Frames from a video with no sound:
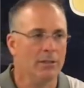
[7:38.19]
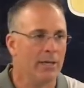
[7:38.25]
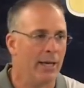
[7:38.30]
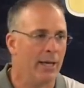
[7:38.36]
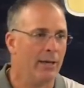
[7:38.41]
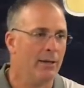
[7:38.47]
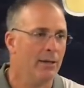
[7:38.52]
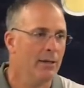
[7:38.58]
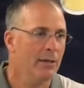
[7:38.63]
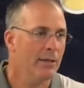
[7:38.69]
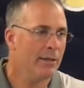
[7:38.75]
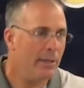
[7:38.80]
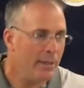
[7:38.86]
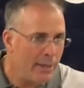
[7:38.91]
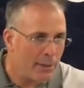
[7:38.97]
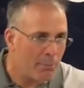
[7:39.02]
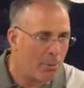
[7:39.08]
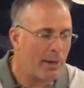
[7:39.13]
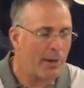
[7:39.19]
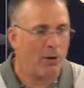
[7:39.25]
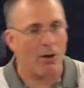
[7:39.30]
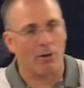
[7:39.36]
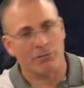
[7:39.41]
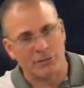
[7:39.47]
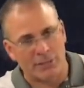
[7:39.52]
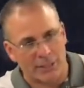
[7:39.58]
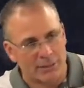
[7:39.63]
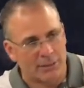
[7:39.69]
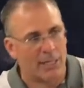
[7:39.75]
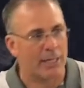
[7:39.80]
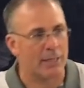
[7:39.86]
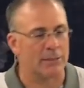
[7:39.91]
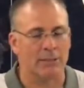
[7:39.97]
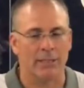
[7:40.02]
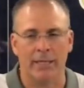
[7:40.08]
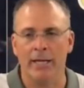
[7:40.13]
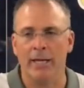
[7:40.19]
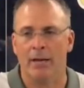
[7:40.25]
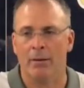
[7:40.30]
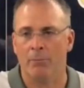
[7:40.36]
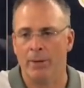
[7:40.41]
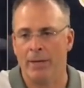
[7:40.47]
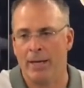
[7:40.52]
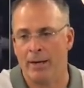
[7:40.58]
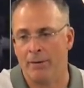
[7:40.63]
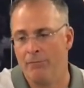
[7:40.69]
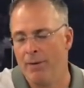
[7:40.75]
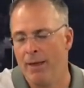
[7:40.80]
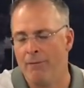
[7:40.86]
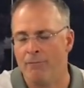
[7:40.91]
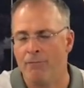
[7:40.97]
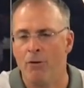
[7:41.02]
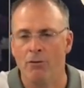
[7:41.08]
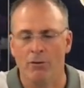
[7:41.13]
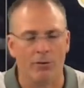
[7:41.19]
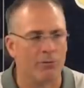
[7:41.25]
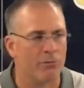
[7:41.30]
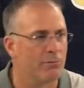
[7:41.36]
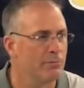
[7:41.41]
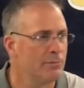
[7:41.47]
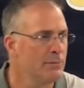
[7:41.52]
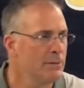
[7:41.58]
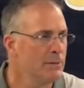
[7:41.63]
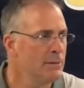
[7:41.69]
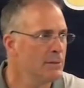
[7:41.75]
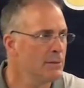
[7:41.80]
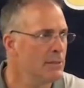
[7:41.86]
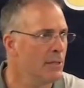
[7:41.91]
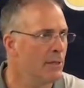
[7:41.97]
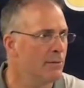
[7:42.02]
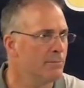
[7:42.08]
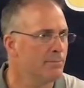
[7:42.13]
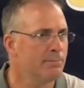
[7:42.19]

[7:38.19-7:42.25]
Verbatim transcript: Okay, you're gonna break off six seconds again, and we got to have focus. So.